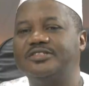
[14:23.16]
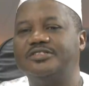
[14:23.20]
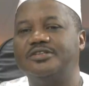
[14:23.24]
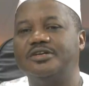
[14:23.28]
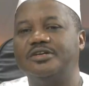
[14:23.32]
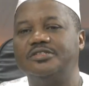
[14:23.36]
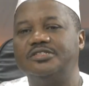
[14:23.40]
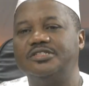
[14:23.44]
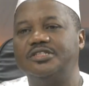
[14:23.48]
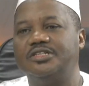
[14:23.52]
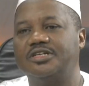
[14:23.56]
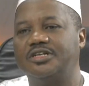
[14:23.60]

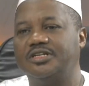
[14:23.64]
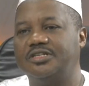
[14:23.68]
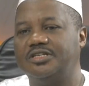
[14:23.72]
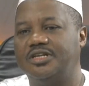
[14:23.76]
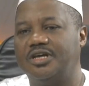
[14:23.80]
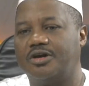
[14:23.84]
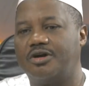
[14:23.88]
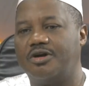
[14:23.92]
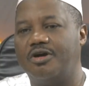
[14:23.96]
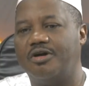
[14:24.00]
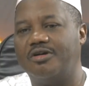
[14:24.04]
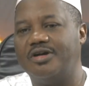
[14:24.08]
on the
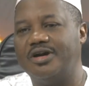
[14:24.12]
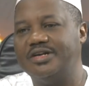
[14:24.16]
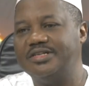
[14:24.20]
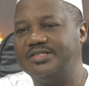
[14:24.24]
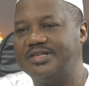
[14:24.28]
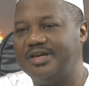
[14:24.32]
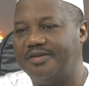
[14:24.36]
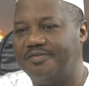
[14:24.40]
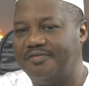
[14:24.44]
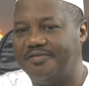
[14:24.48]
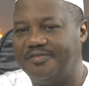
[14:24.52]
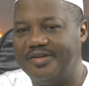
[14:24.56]
current
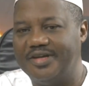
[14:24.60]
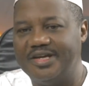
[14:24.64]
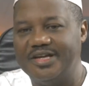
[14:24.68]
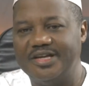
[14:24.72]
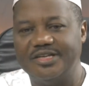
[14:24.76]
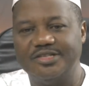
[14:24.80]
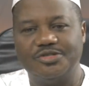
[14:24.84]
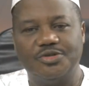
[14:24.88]
affairs,